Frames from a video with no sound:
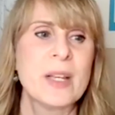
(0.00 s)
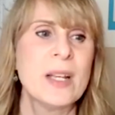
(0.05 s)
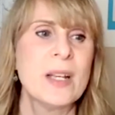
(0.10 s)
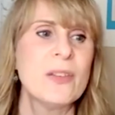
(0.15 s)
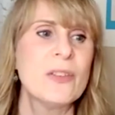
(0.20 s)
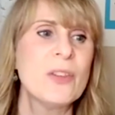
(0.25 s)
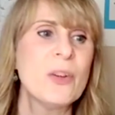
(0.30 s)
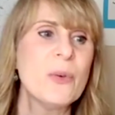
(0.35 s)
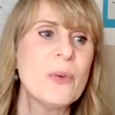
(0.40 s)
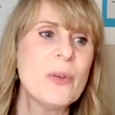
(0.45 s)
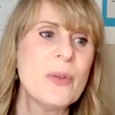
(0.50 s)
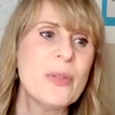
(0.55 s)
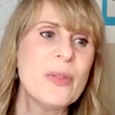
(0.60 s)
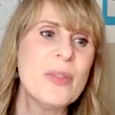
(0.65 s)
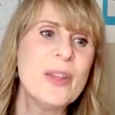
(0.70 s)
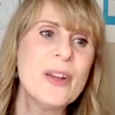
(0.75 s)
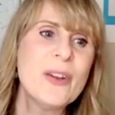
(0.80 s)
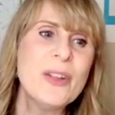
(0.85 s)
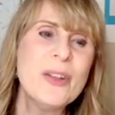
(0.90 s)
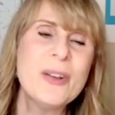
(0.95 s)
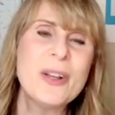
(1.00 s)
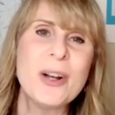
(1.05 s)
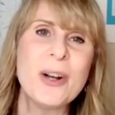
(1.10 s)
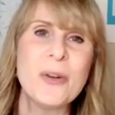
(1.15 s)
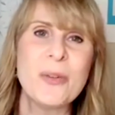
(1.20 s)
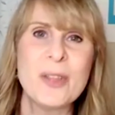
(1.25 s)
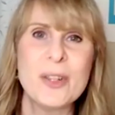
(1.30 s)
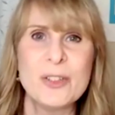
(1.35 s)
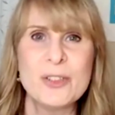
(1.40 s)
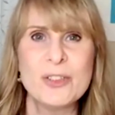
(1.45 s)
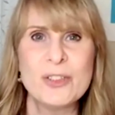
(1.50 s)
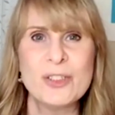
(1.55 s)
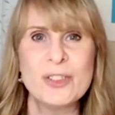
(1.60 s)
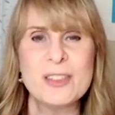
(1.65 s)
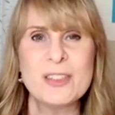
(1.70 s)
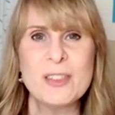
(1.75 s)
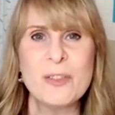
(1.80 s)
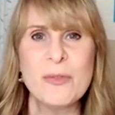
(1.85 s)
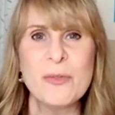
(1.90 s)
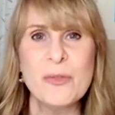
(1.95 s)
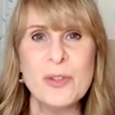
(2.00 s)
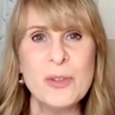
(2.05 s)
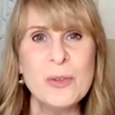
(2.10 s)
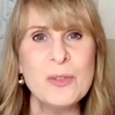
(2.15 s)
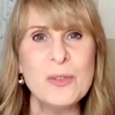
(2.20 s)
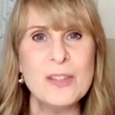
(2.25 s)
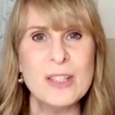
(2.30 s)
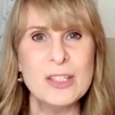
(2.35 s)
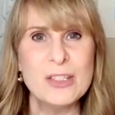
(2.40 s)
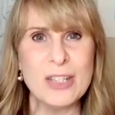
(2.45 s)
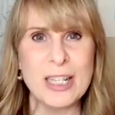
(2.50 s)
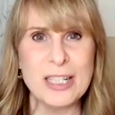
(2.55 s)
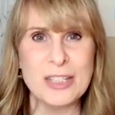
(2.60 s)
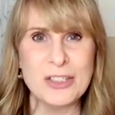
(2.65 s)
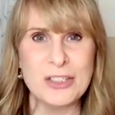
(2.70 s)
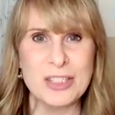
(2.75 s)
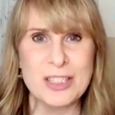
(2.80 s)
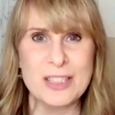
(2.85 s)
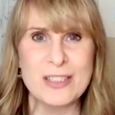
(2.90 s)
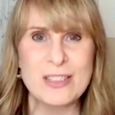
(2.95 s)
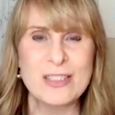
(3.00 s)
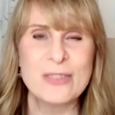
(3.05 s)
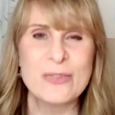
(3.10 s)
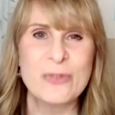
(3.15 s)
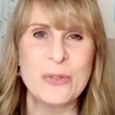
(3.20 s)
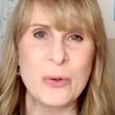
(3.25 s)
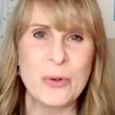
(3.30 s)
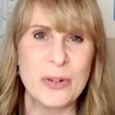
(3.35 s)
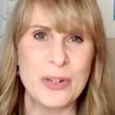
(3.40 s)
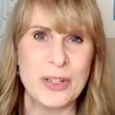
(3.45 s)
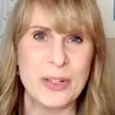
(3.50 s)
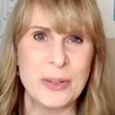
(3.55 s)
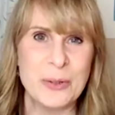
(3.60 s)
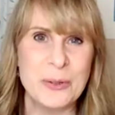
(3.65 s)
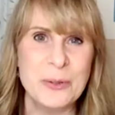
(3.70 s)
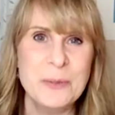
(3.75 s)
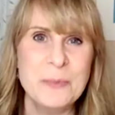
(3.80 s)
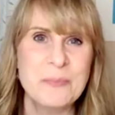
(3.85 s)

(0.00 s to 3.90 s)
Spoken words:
So there you go. There's just a few suggestions for you